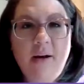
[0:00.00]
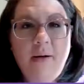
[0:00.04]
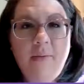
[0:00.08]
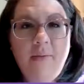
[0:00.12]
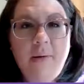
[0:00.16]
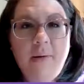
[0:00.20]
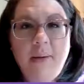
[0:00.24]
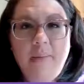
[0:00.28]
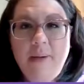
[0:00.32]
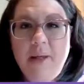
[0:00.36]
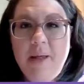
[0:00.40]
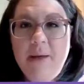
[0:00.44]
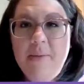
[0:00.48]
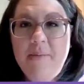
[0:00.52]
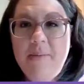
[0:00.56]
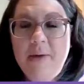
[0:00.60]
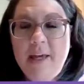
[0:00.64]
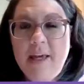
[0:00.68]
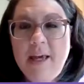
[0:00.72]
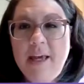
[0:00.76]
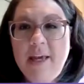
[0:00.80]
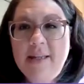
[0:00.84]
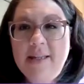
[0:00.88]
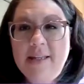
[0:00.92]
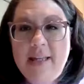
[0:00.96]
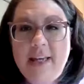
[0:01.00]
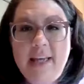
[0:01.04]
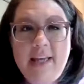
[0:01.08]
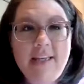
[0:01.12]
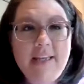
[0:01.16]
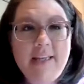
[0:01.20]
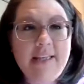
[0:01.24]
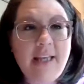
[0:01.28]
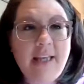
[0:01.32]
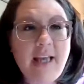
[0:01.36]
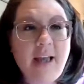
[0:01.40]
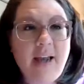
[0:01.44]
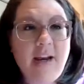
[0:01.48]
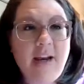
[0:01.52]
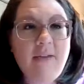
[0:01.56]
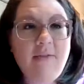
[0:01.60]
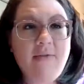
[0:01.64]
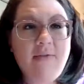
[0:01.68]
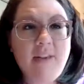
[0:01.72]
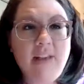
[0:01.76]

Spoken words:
Probably because he's kind of